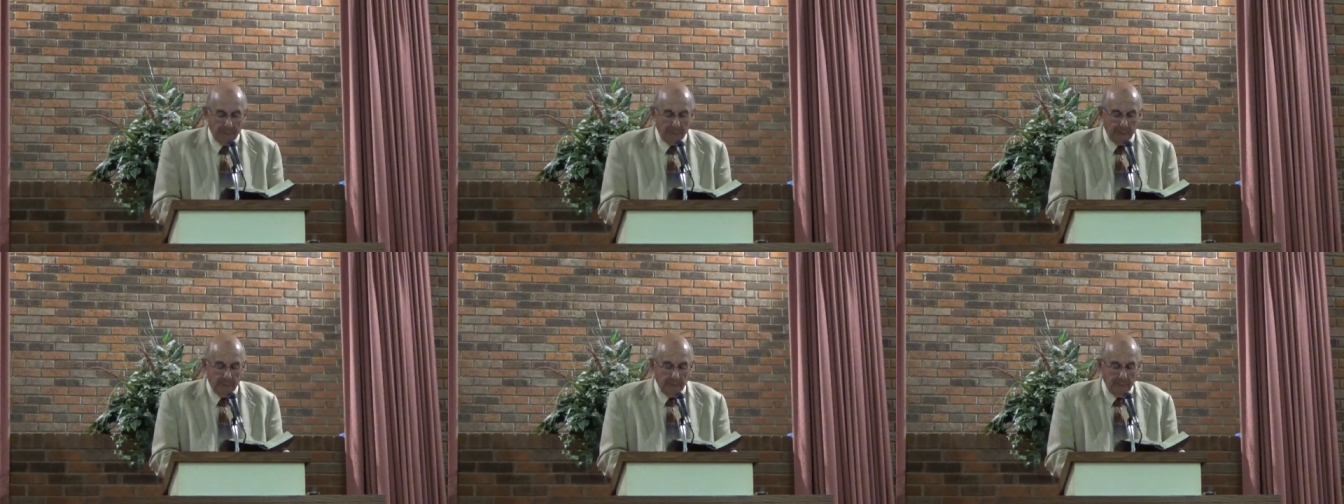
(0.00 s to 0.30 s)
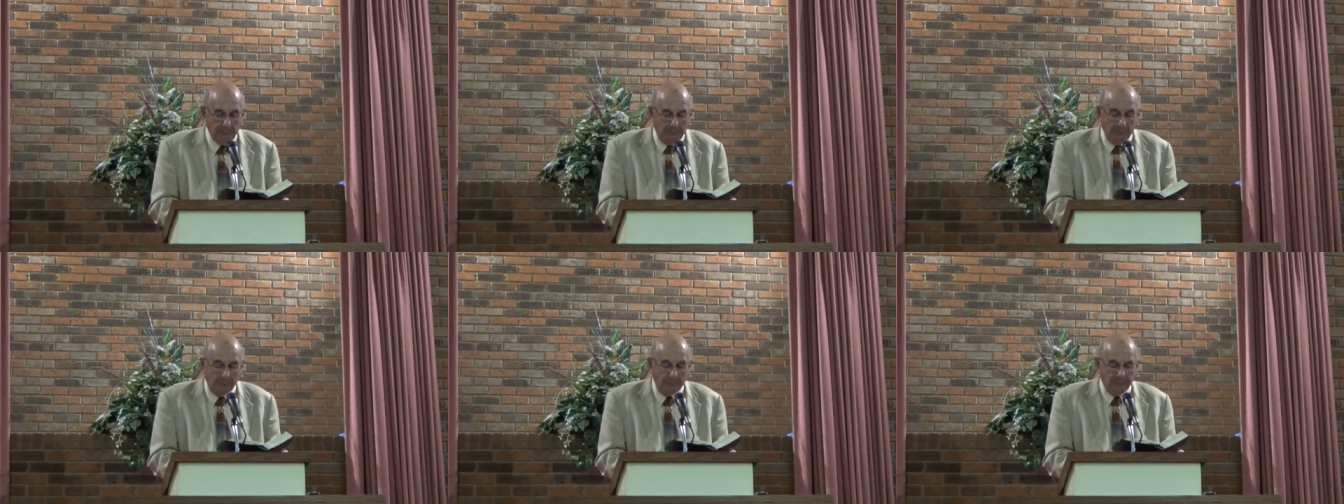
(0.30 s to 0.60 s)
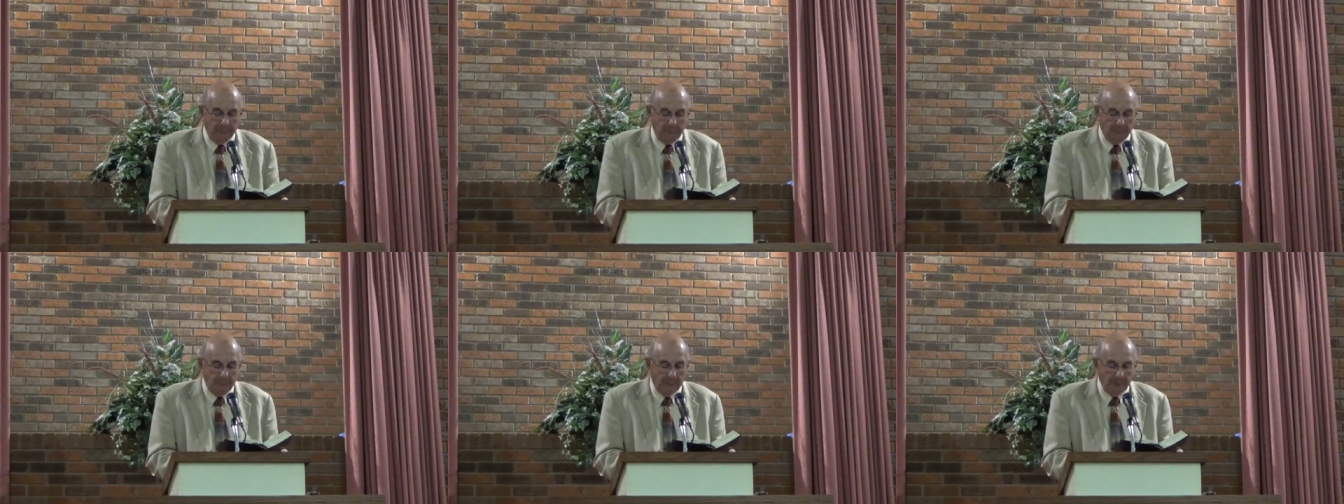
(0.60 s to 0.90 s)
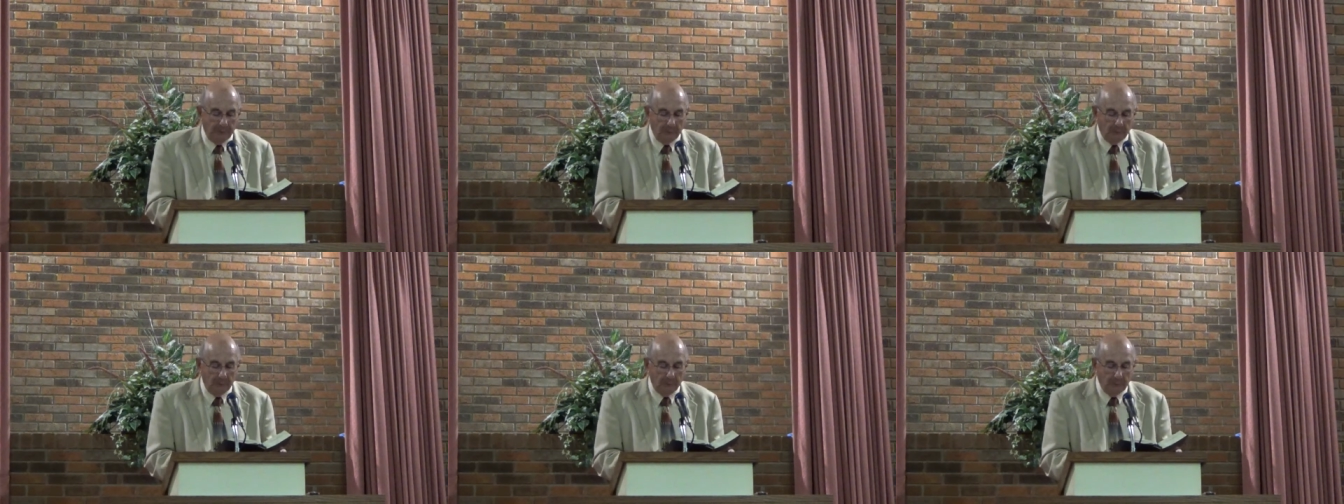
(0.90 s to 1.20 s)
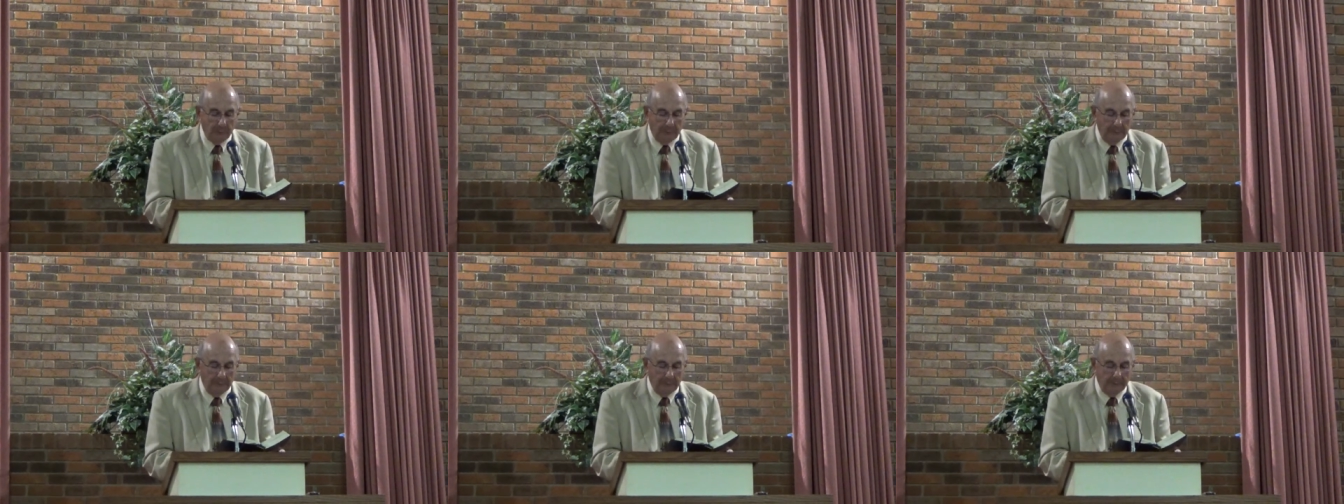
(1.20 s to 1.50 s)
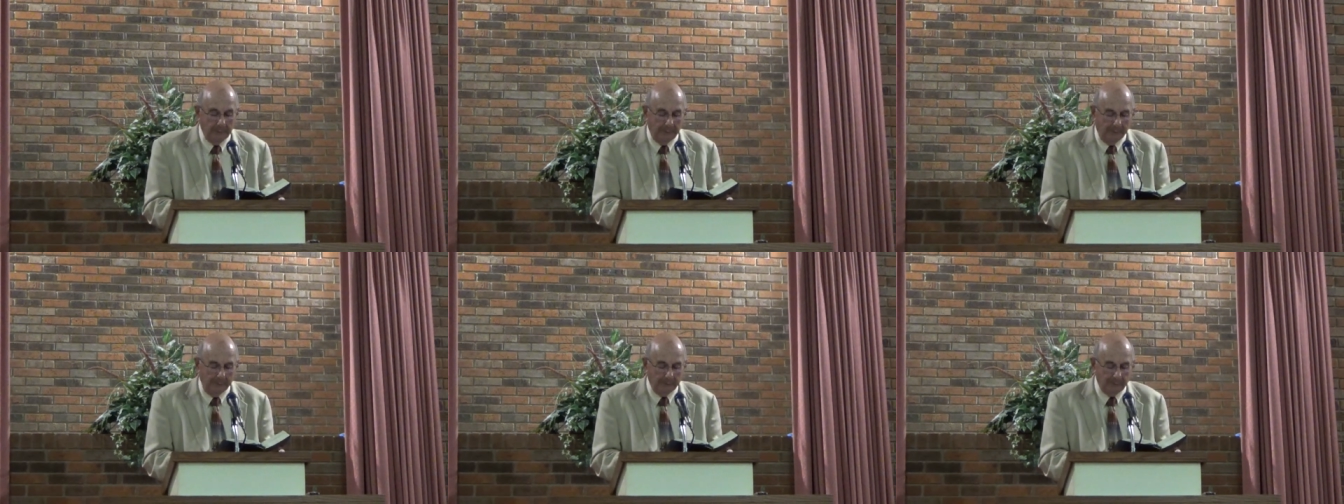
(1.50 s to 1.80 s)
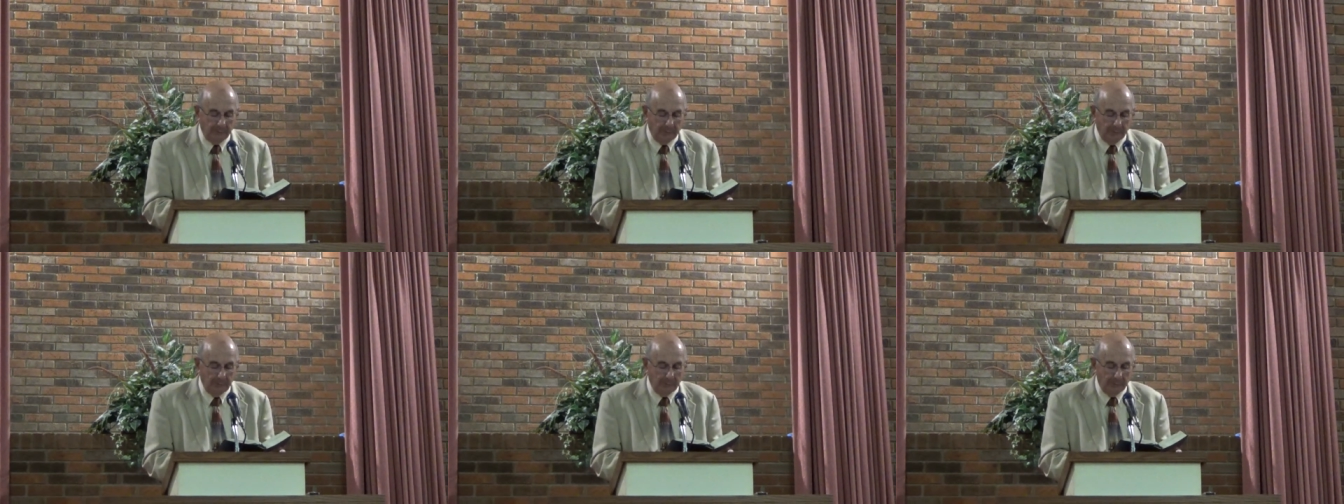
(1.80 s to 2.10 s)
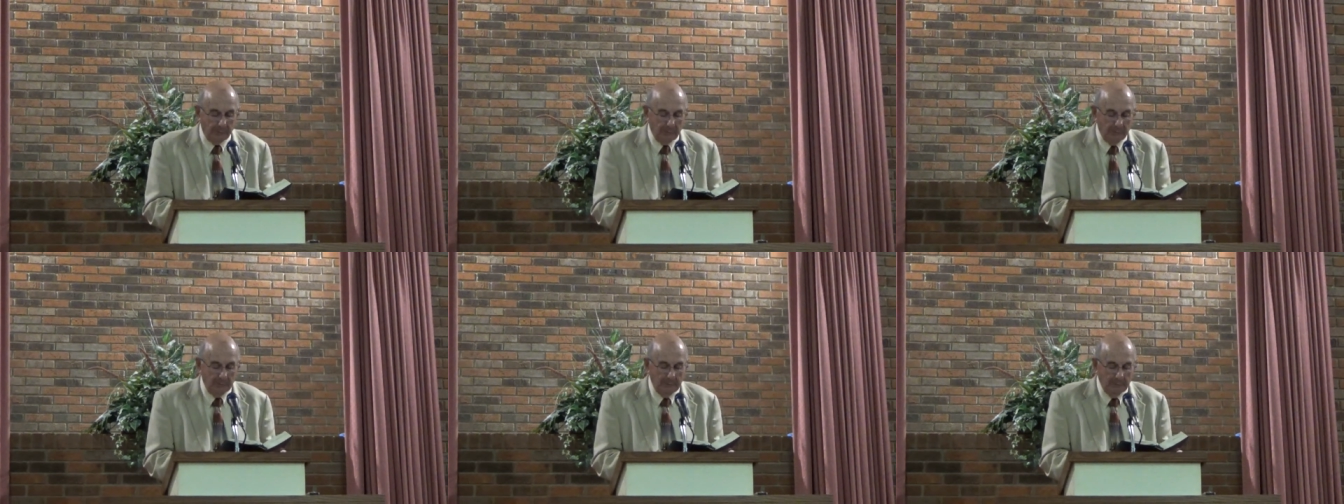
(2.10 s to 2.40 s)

and rebuked the fever, and it left her.